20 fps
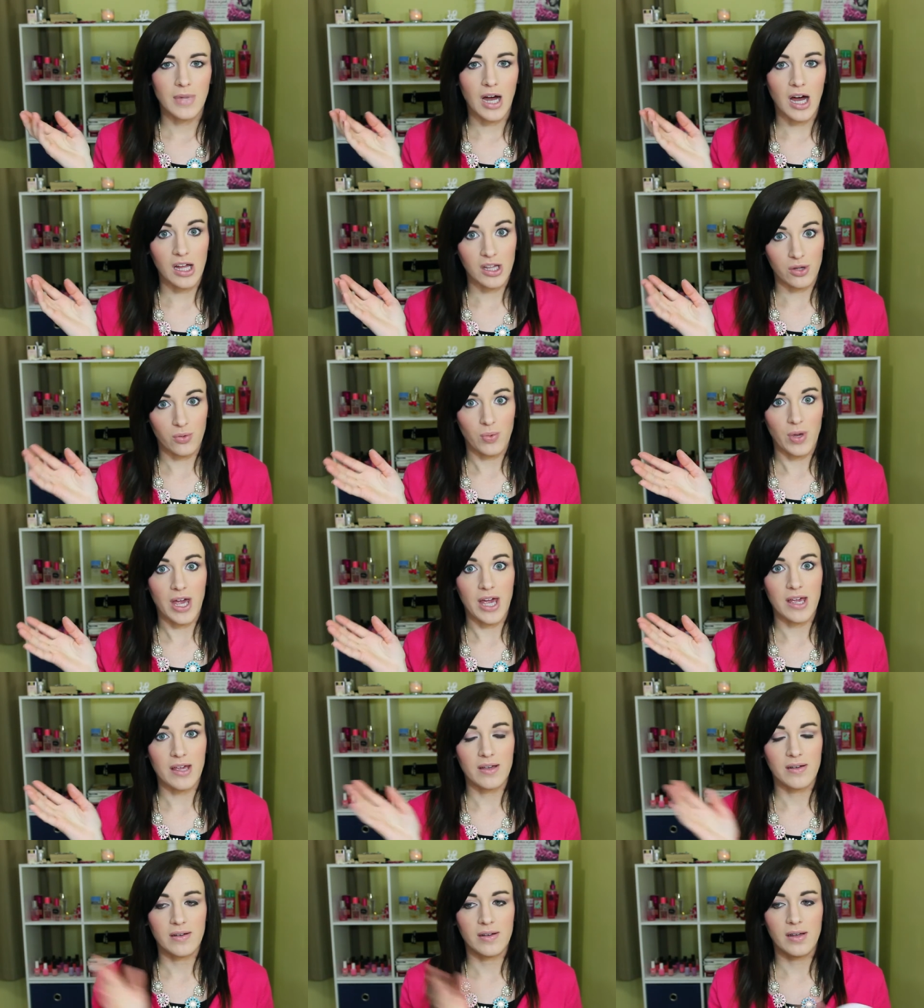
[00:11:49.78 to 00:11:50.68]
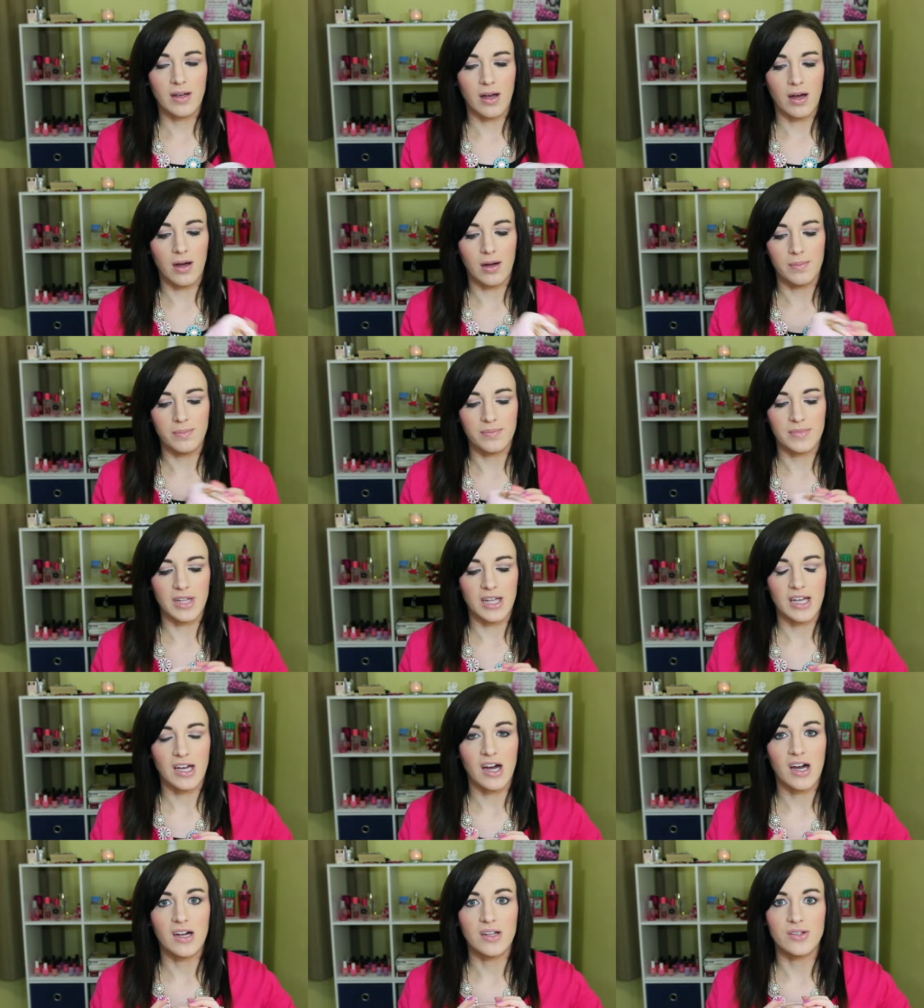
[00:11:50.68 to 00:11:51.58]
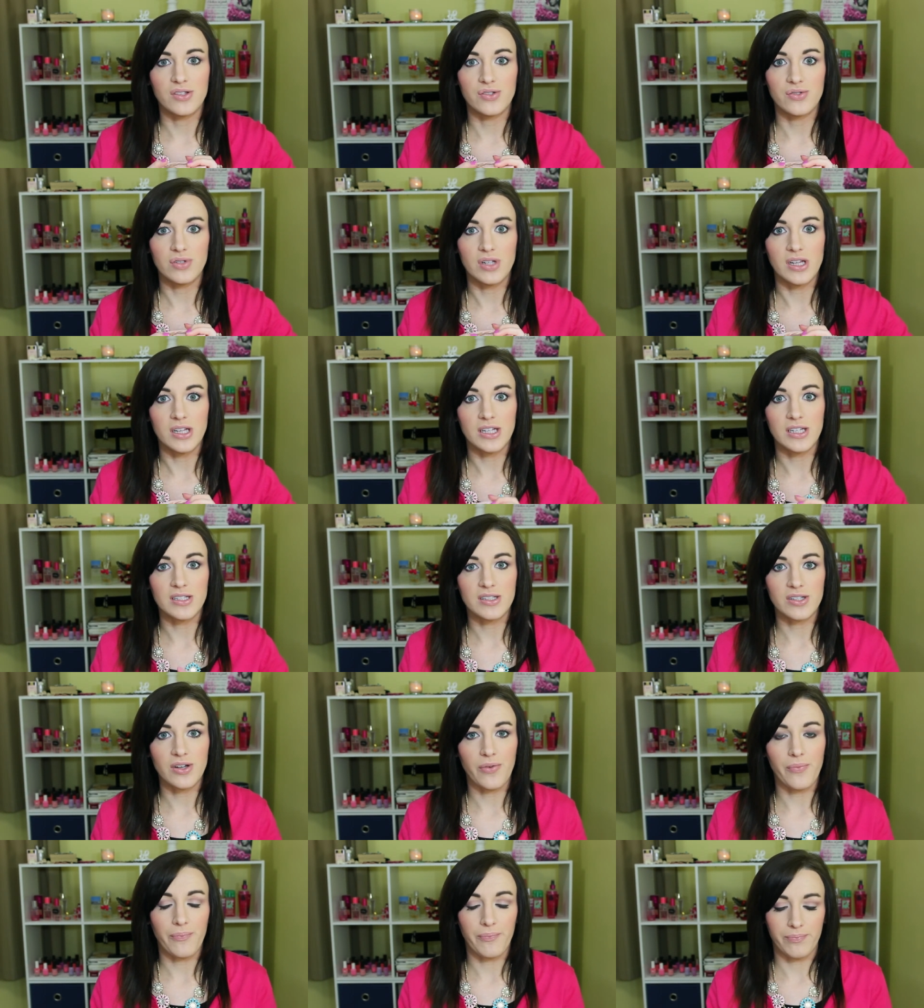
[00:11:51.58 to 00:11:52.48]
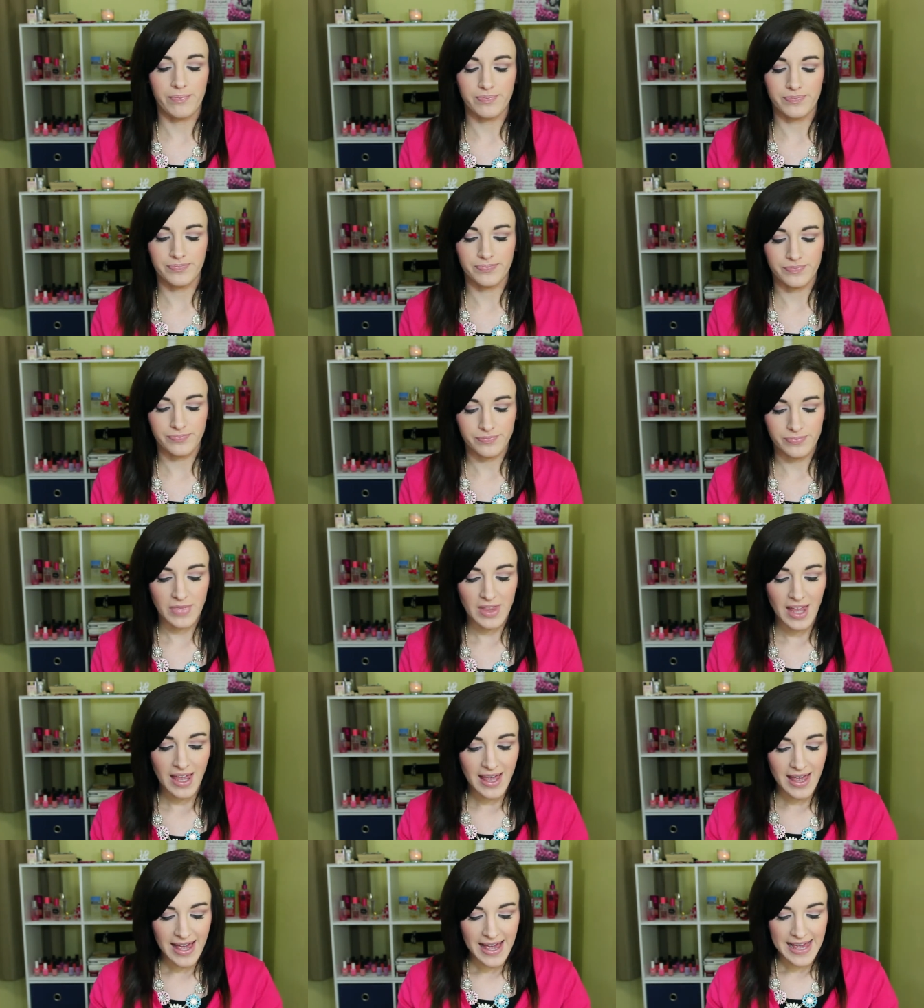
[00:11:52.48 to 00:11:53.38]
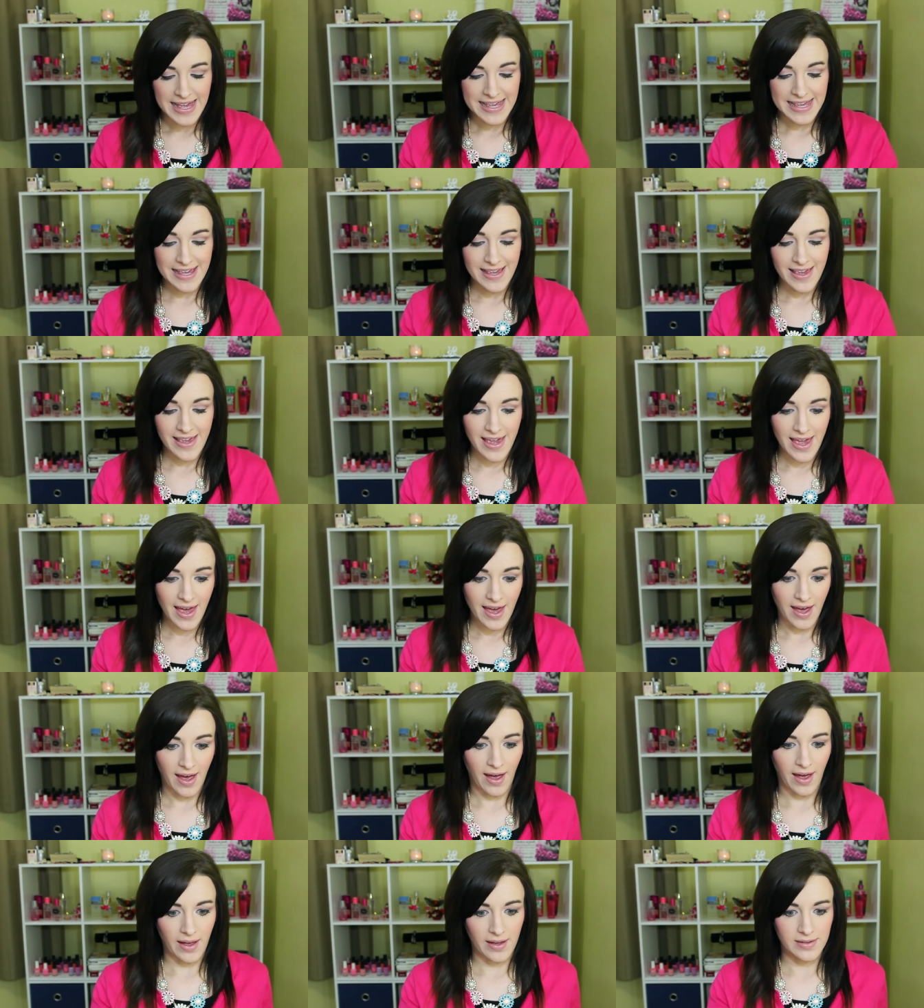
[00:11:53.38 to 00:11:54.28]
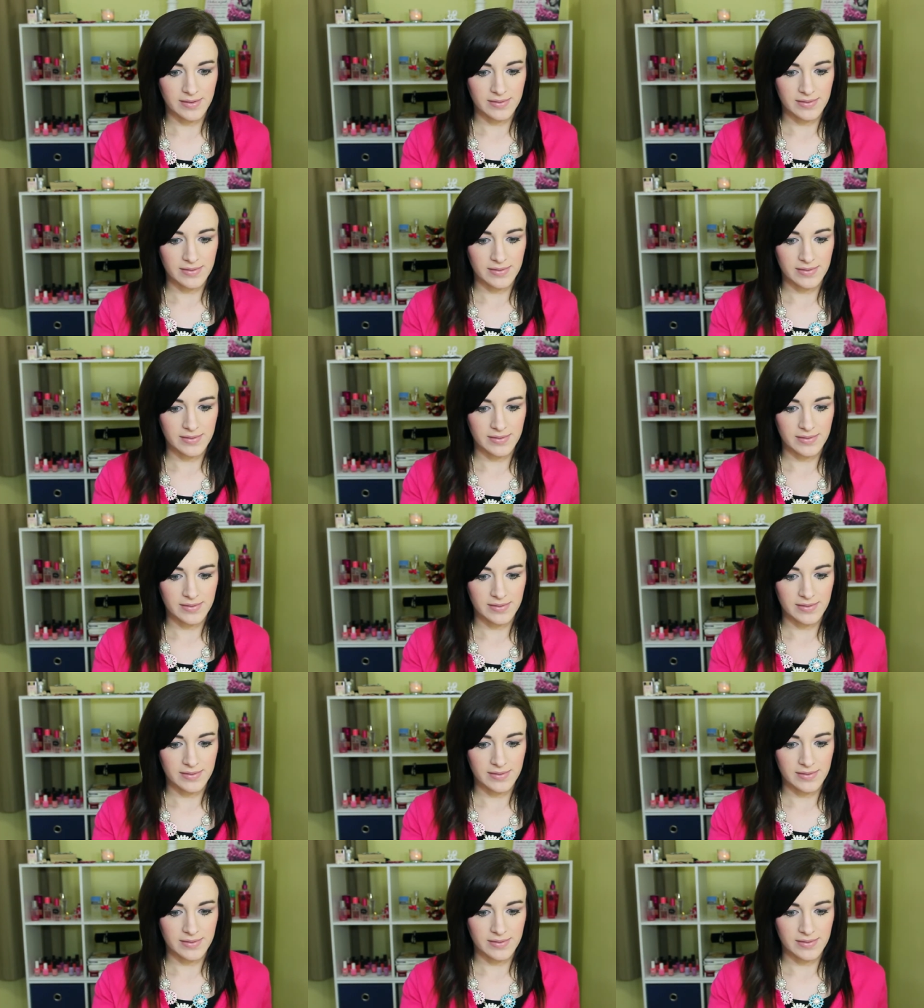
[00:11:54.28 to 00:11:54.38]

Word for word: on the way um, that I got on Zulily. So yeah,